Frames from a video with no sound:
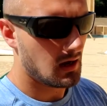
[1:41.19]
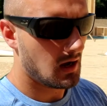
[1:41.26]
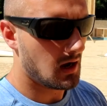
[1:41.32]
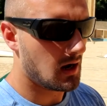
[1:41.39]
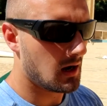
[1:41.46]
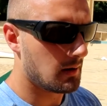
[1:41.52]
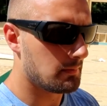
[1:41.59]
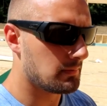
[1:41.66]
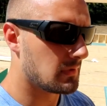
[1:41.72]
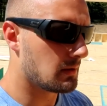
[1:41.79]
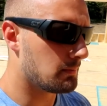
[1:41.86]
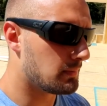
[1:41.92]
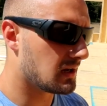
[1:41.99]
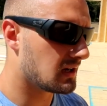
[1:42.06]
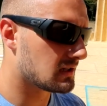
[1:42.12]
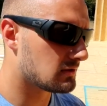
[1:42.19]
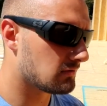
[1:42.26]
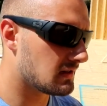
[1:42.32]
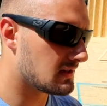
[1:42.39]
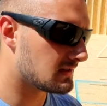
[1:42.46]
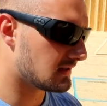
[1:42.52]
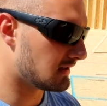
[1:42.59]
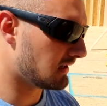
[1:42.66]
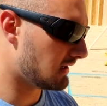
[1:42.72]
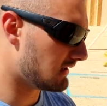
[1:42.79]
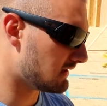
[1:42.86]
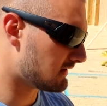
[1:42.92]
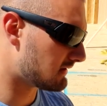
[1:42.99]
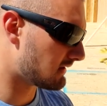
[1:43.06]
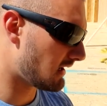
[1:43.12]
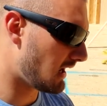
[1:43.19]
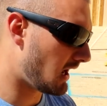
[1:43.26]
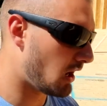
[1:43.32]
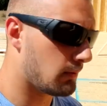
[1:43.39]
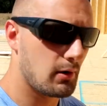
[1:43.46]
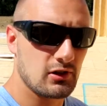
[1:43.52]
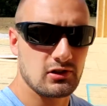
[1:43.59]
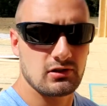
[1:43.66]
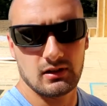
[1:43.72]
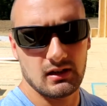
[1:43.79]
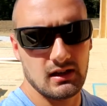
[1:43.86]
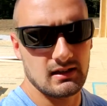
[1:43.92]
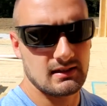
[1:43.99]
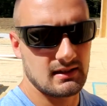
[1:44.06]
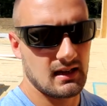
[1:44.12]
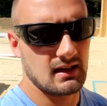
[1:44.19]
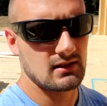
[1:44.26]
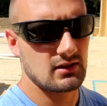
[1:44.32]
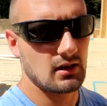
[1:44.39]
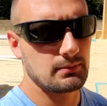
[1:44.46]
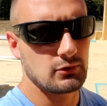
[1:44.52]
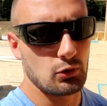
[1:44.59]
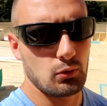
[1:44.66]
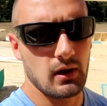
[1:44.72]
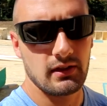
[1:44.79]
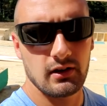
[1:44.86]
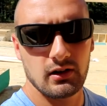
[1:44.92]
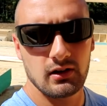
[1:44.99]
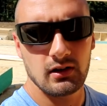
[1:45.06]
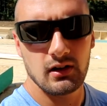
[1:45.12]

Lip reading: The biggest reason is how much it stands up to weather.